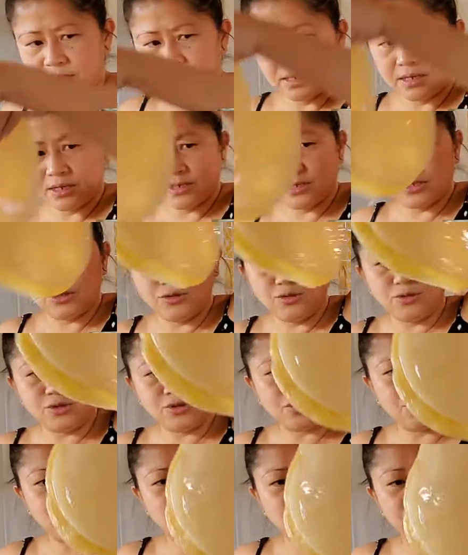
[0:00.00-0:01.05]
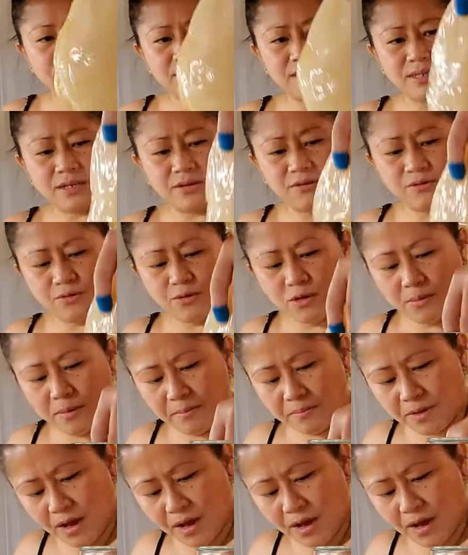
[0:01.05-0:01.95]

because a new Scoby is gonna form up